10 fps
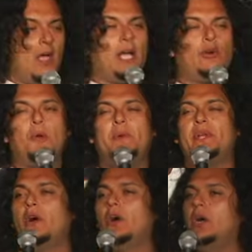I grew up in
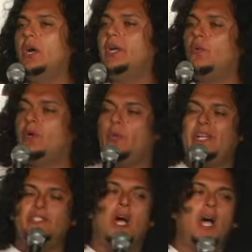the hood. When
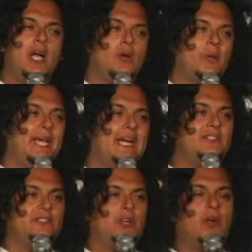we talk, we
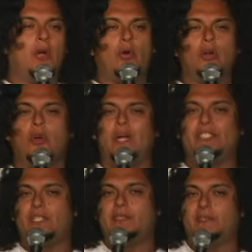answer our own
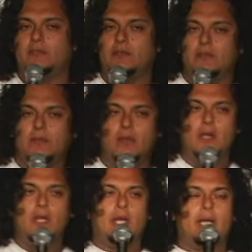questions.
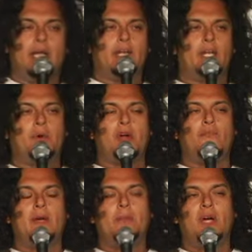Hey, can I borrow
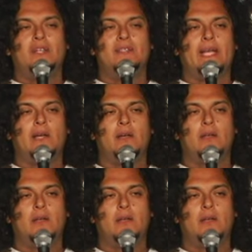five bucks? Yeah.